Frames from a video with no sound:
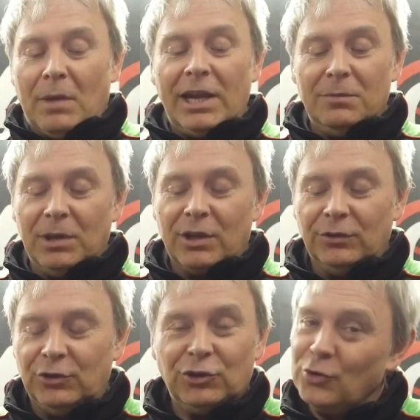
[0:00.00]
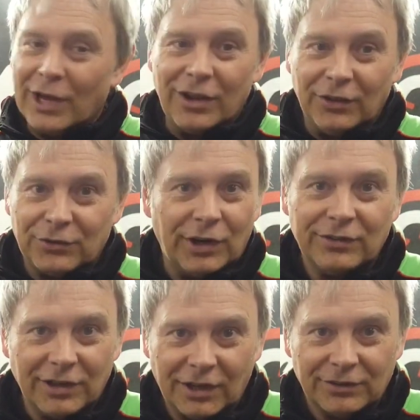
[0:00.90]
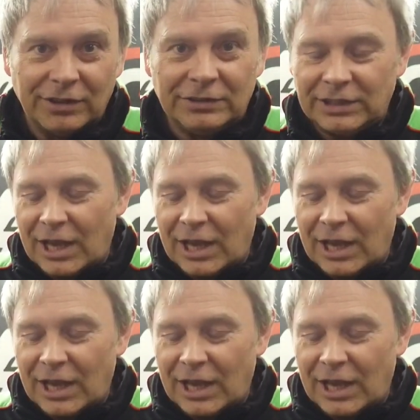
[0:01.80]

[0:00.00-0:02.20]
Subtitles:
mainly because you do get light strikes in guns,